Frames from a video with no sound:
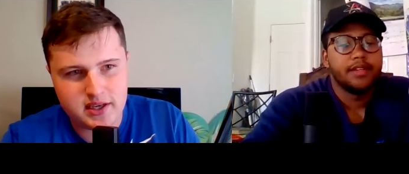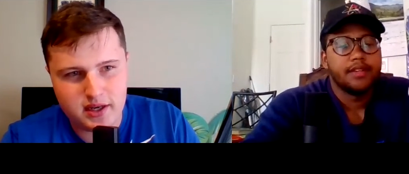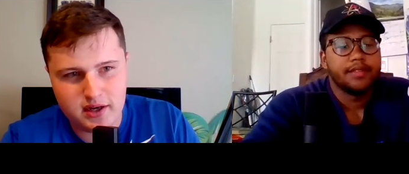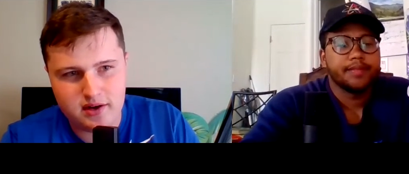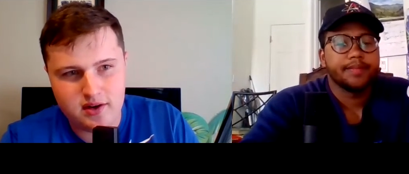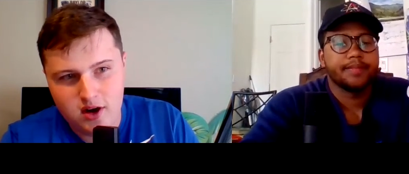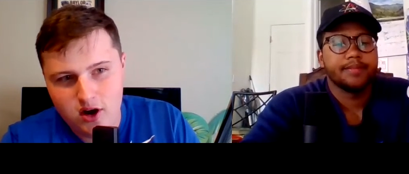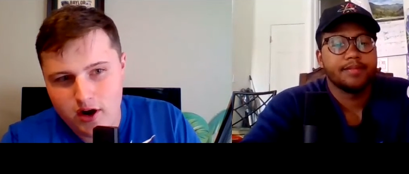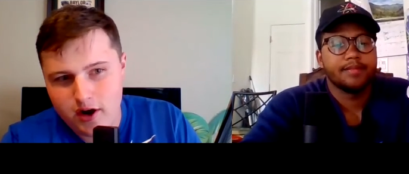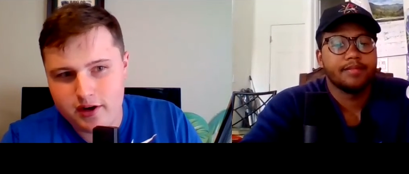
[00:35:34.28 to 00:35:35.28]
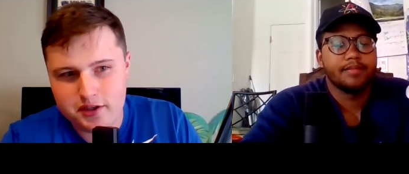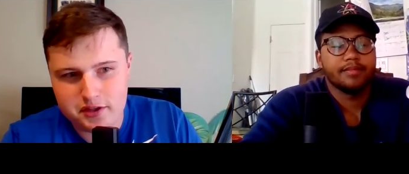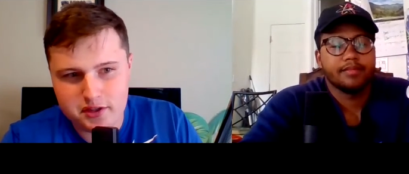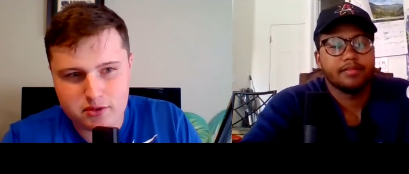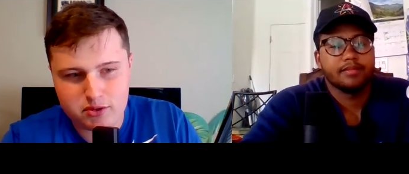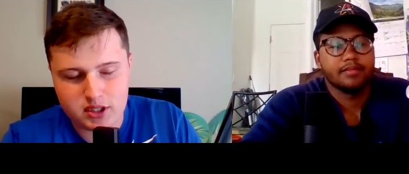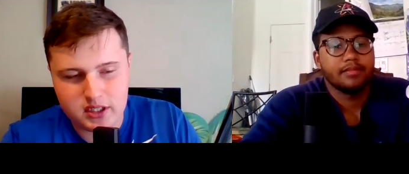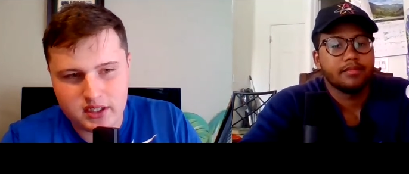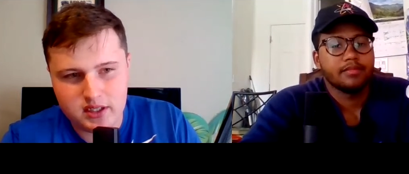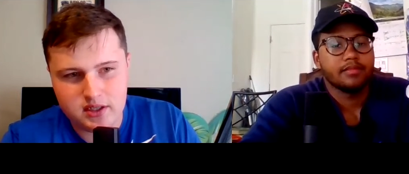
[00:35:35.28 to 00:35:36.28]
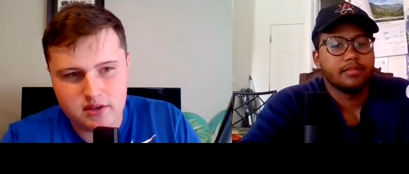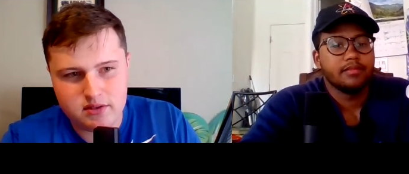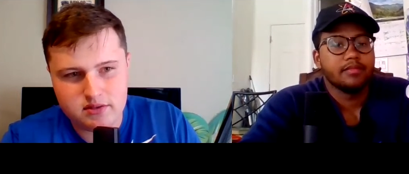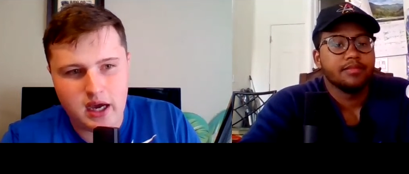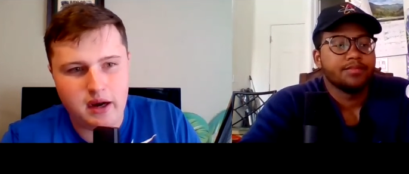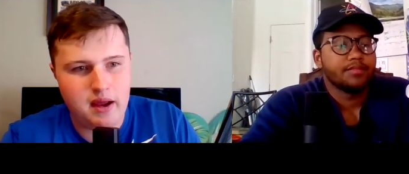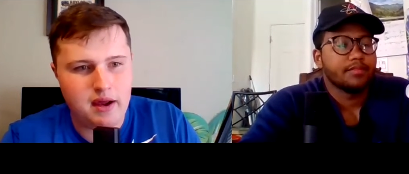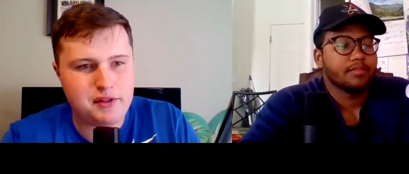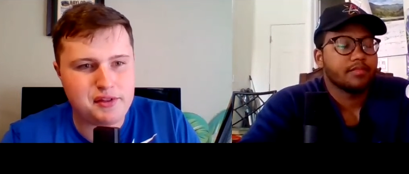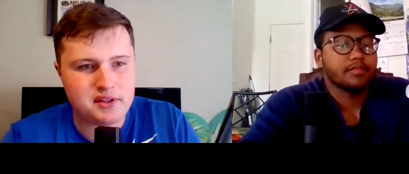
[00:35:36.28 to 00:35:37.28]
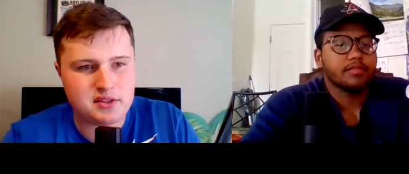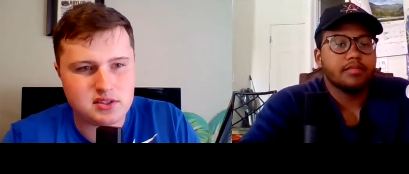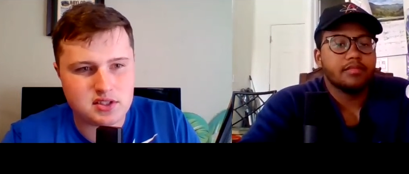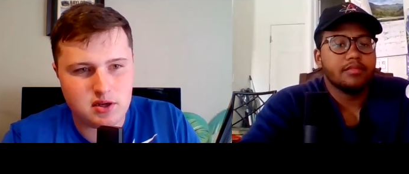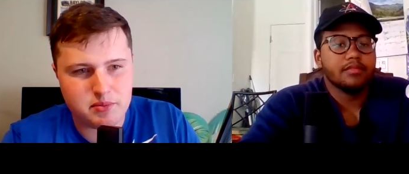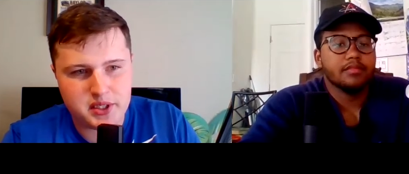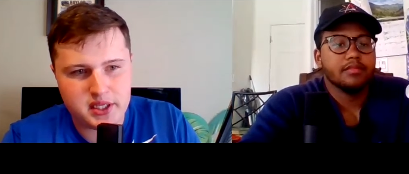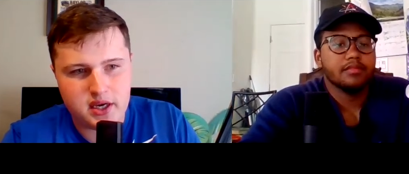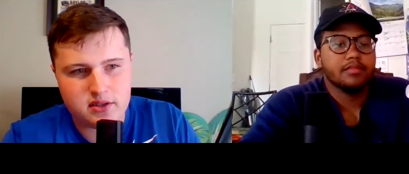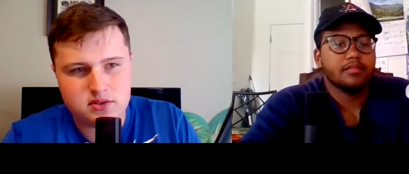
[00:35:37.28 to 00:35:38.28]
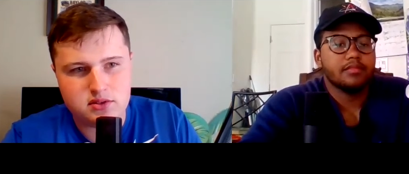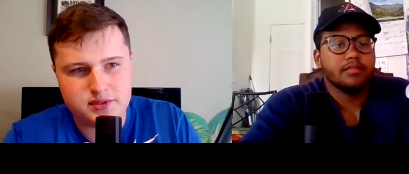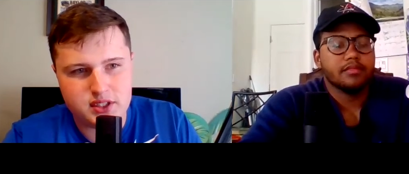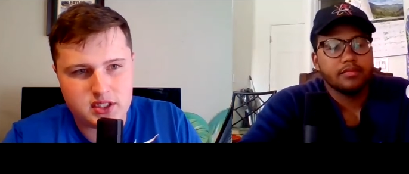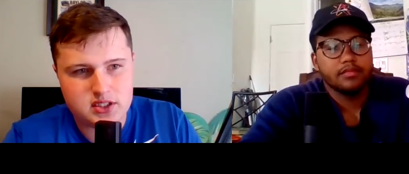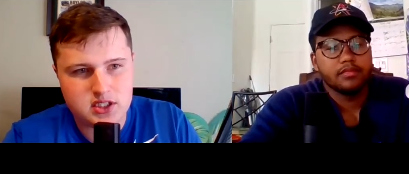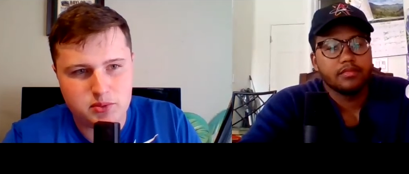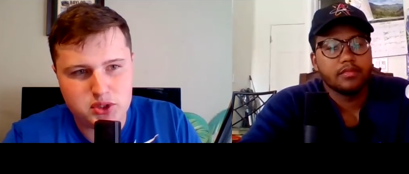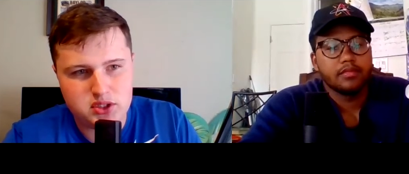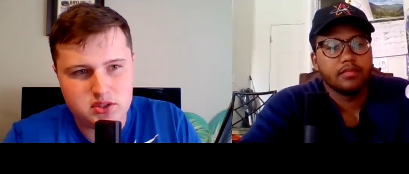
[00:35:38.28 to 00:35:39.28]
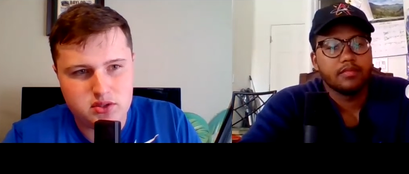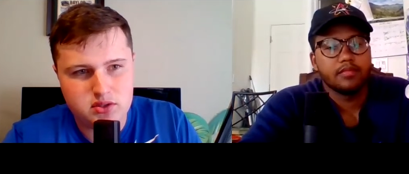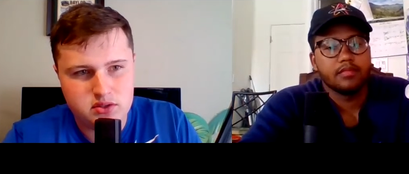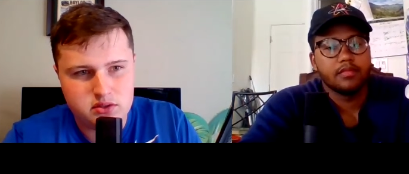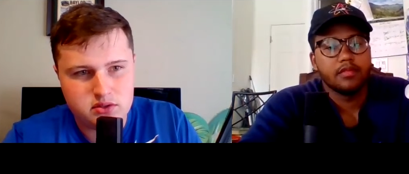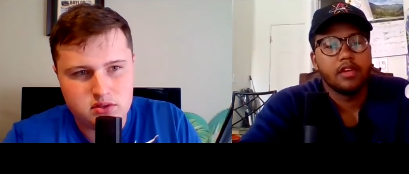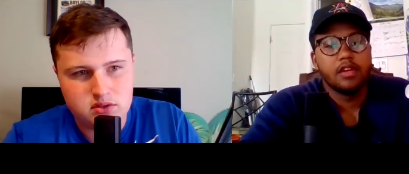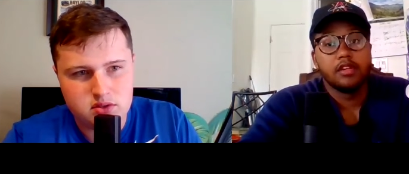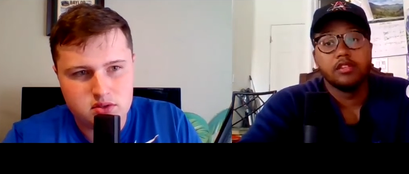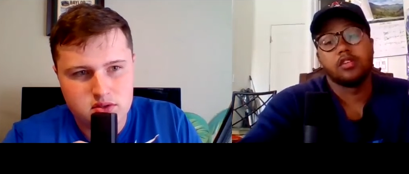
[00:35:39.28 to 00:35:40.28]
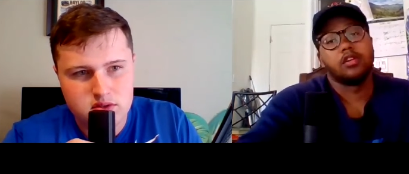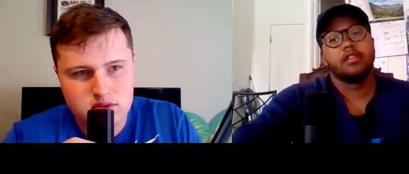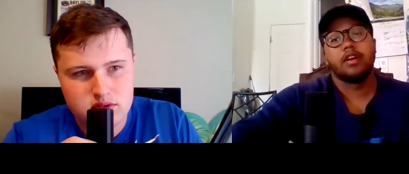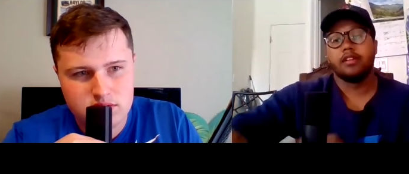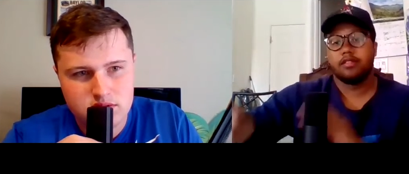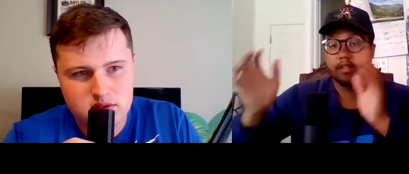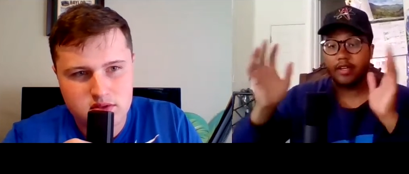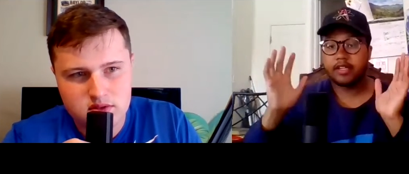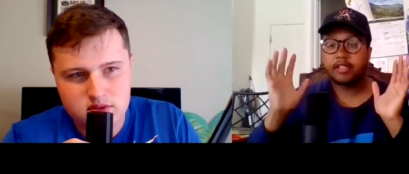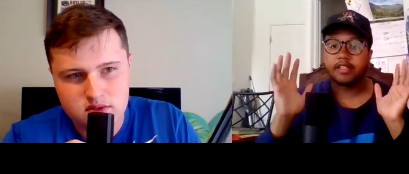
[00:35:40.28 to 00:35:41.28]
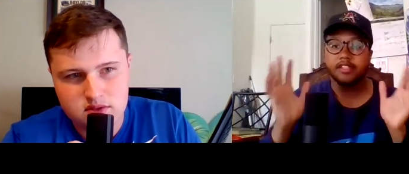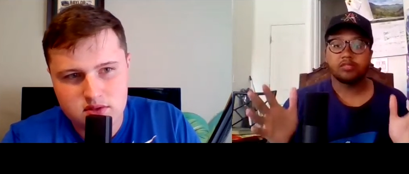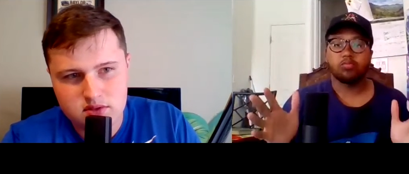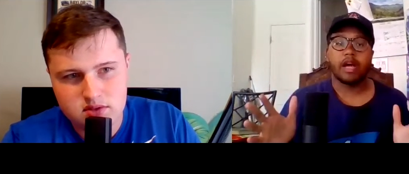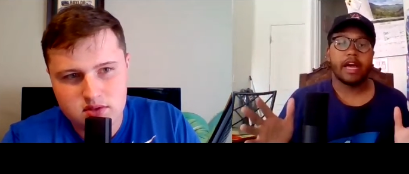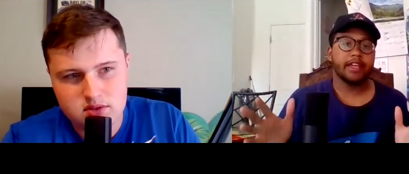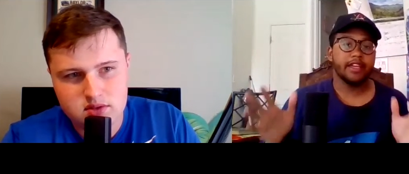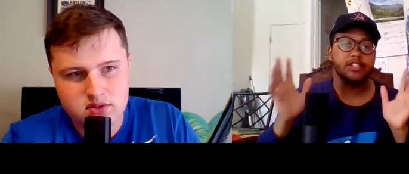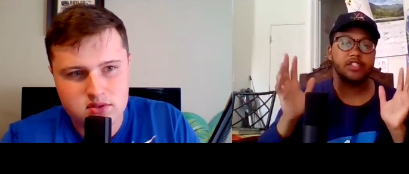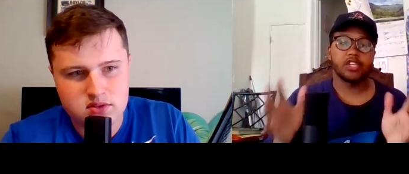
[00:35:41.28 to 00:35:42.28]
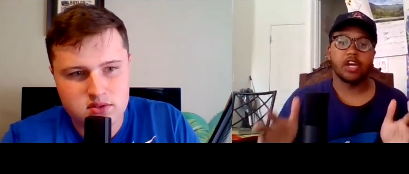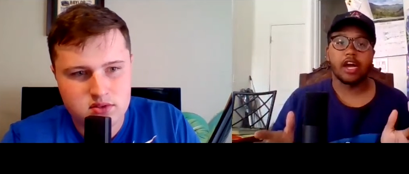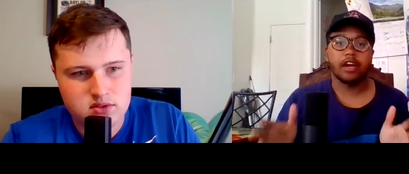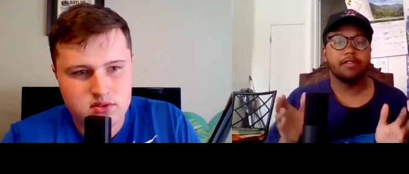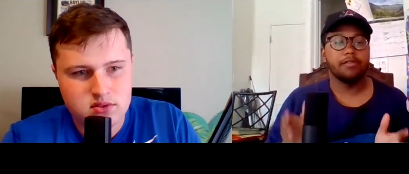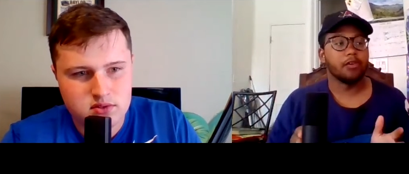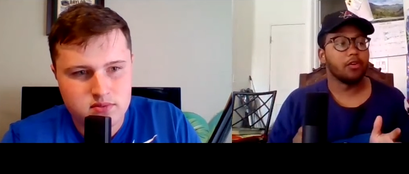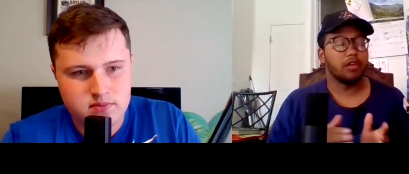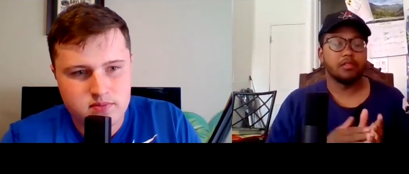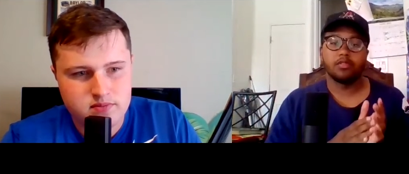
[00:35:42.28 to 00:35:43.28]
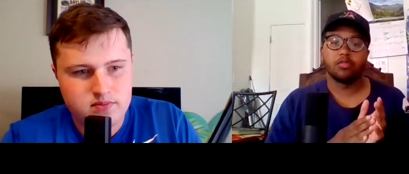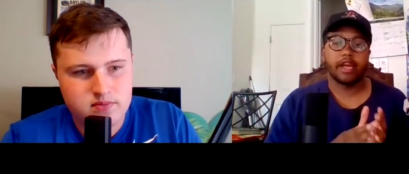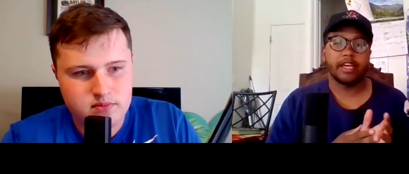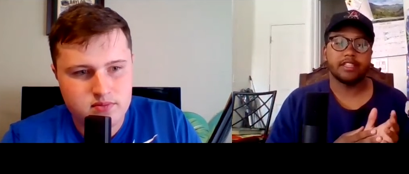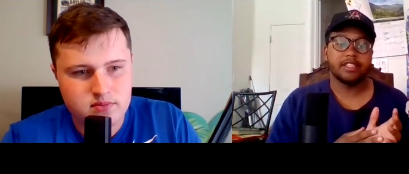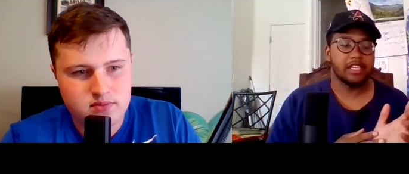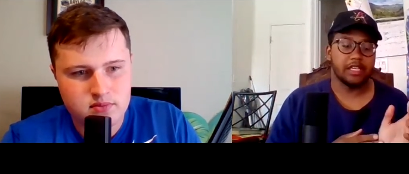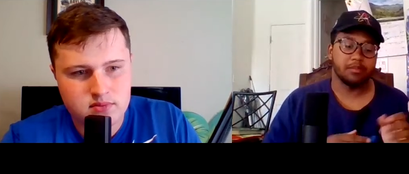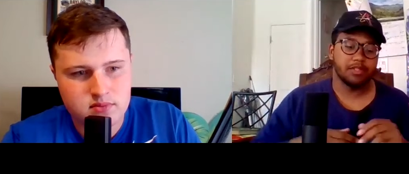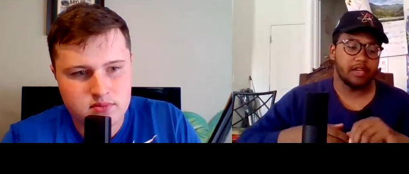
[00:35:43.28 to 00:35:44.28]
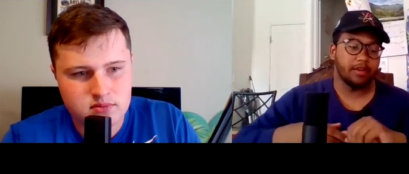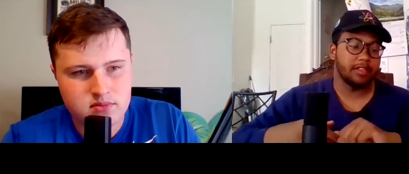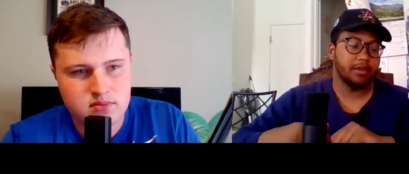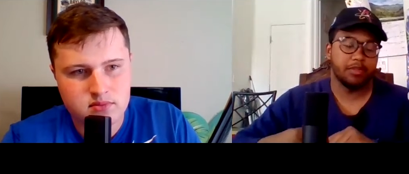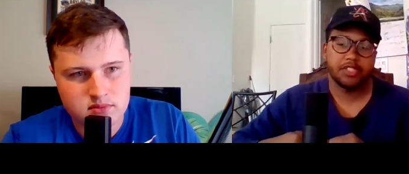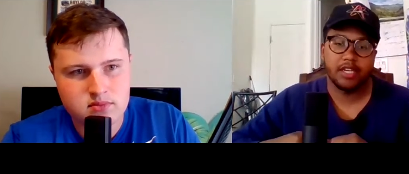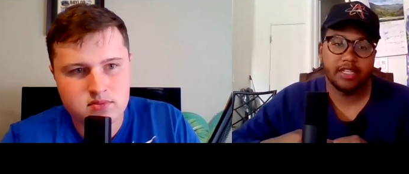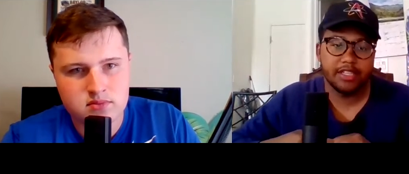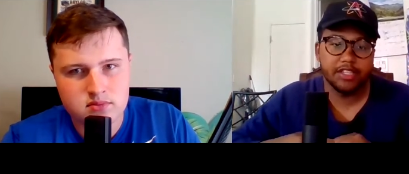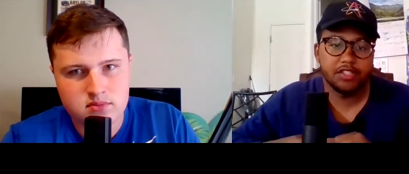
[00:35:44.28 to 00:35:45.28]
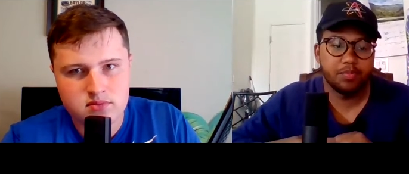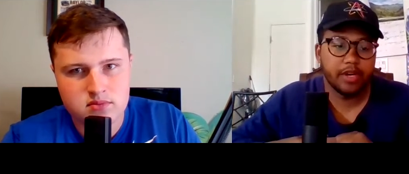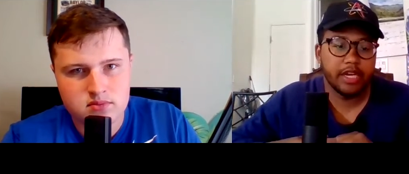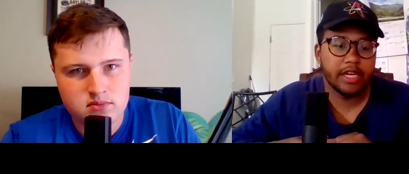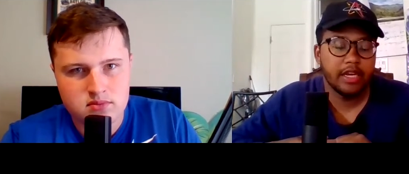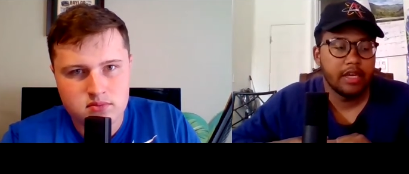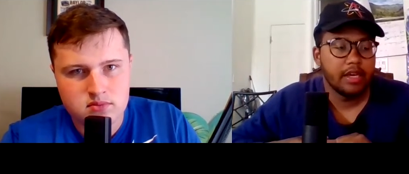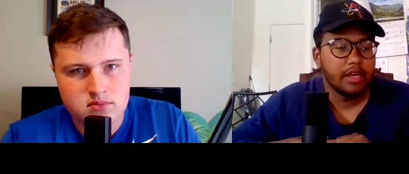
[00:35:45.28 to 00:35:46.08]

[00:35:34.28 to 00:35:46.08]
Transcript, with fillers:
Speaker 1: second year? or you think we're gonna how, how do you think this is gonna play out over the next couple years
Speaker 2: so the the SWAC is chock full of great teams, and I think we saw that this spring.